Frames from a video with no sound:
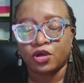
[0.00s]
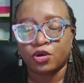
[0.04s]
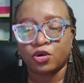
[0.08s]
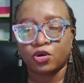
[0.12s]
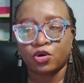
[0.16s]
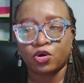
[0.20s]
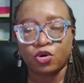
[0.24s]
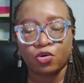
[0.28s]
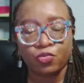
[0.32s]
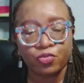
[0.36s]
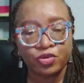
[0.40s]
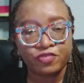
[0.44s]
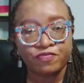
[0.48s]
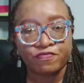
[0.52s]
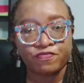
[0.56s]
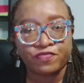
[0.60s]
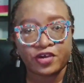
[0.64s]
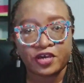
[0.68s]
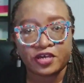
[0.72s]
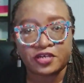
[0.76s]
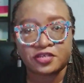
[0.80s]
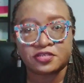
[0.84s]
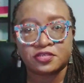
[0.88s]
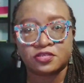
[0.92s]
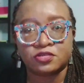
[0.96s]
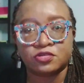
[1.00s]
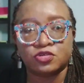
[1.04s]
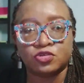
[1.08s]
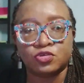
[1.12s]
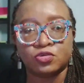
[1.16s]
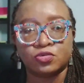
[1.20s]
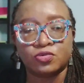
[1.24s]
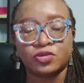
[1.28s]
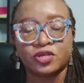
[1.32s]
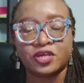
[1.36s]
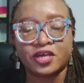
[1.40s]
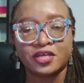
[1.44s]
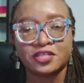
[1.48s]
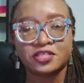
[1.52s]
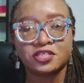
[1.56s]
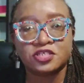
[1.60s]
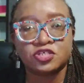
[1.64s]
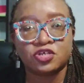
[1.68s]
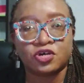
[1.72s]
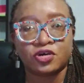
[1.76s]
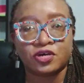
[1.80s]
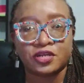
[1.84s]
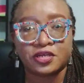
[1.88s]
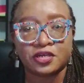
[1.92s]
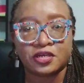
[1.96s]
co-invest, get
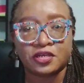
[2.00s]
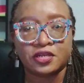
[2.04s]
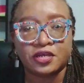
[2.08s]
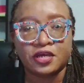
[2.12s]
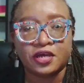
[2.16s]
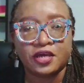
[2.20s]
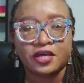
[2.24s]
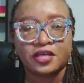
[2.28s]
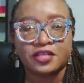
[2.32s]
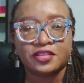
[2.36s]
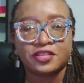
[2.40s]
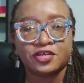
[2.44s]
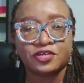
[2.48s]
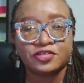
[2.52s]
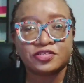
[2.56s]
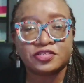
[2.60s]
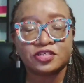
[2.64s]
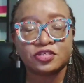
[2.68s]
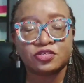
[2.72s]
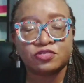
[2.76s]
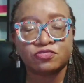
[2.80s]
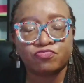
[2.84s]
started. There's this